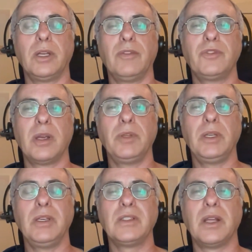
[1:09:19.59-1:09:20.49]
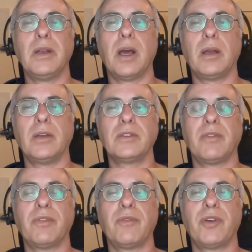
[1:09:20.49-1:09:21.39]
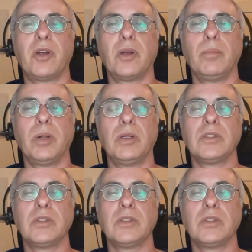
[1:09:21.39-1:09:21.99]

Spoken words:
if something is if a variable